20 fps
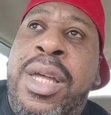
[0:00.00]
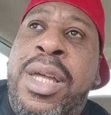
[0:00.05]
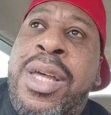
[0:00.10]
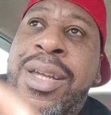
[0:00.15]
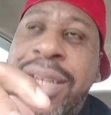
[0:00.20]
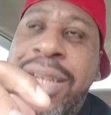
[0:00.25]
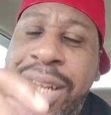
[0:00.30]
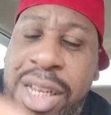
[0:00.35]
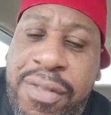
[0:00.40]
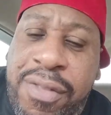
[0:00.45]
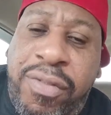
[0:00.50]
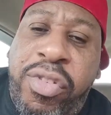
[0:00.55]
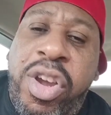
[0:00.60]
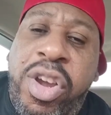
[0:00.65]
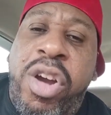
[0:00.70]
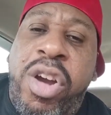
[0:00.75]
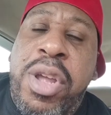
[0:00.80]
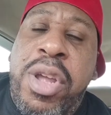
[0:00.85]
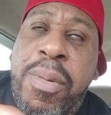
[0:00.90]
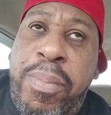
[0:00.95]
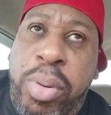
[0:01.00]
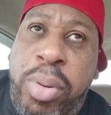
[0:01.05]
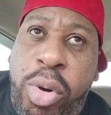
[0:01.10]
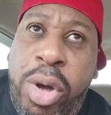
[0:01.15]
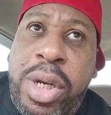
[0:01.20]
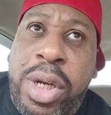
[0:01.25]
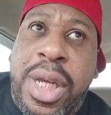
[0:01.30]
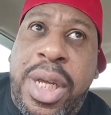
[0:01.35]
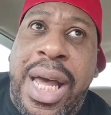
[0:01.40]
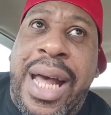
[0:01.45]
that's very
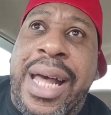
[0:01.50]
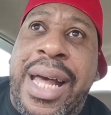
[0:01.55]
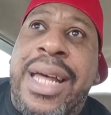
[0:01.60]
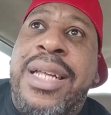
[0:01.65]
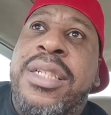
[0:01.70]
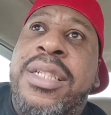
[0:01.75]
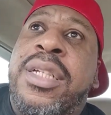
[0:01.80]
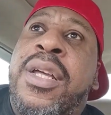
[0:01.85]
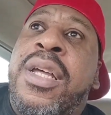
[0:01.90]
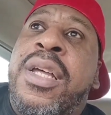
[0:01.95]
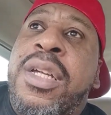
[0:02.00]
important, guys.